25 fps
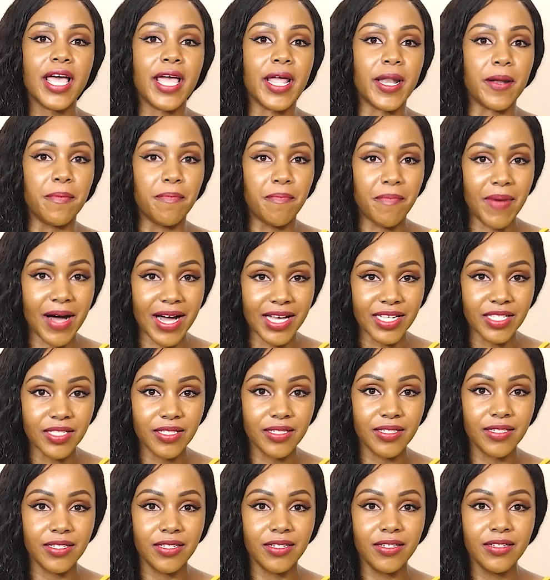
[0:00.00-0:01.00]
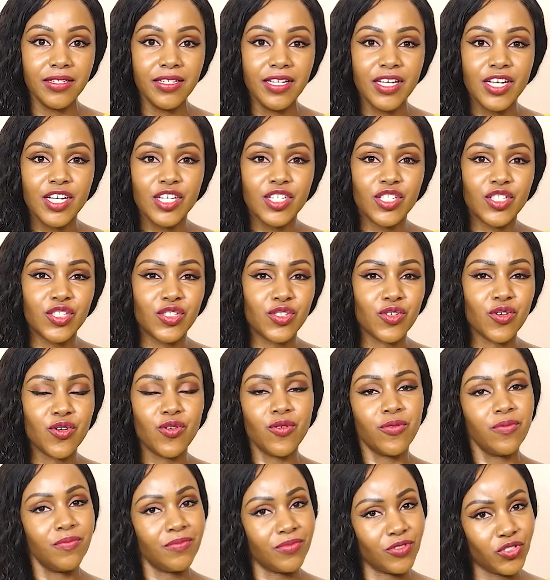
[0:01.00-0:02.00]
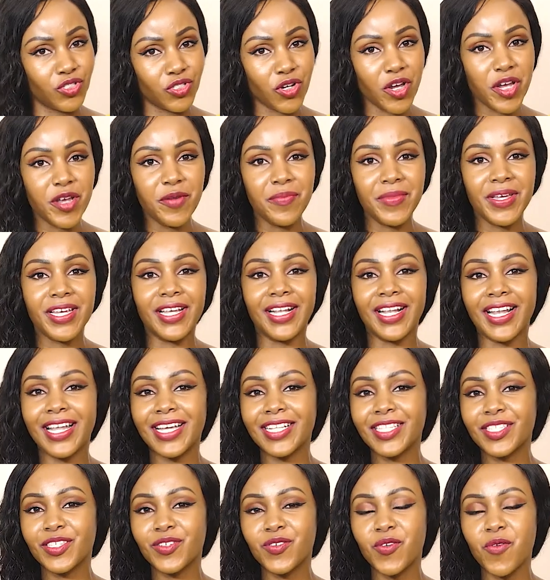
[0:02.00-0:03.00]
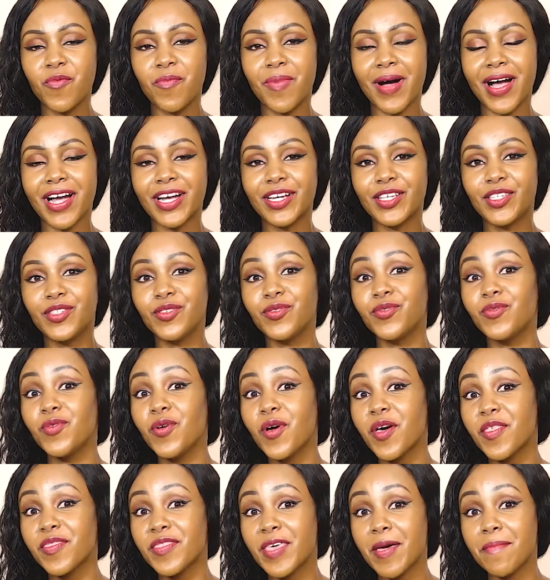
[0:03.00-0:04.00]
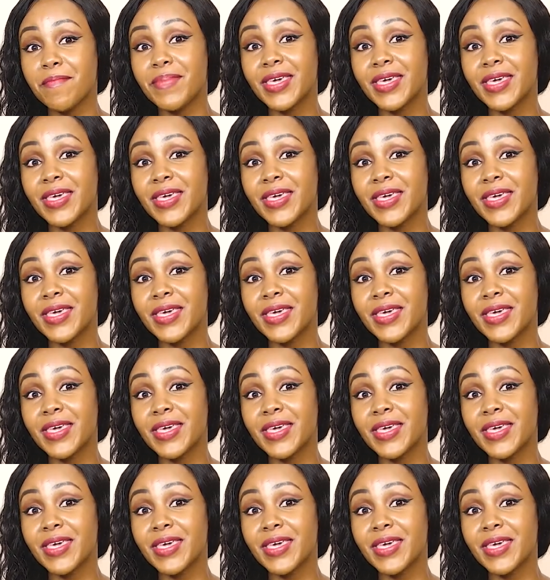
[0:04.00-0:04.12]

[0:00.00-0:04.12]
and personal. So join me. Let's go back to the